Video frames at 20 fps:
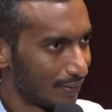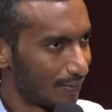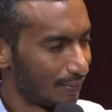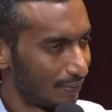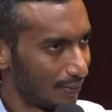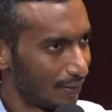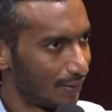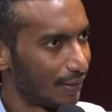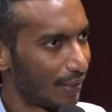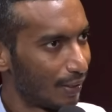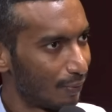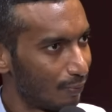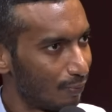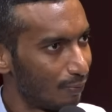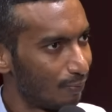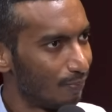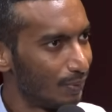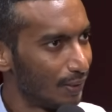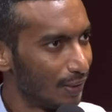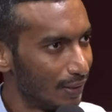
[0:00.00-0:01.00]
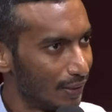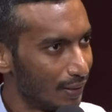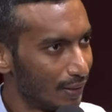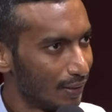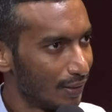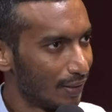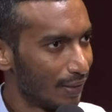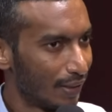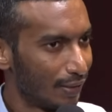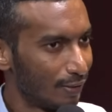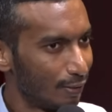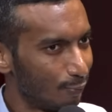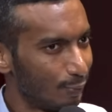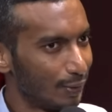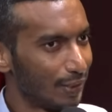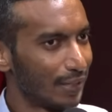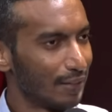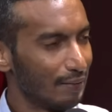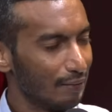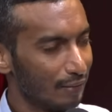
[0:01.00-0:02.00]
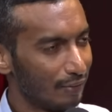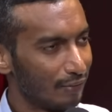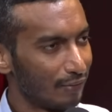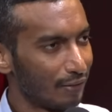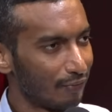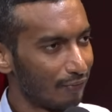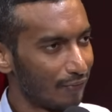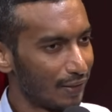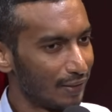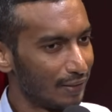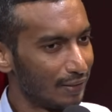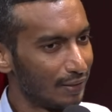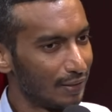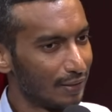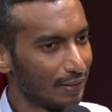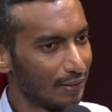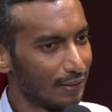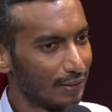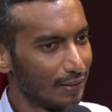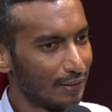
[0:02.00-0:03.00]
turned out to be, although we had a rough idea.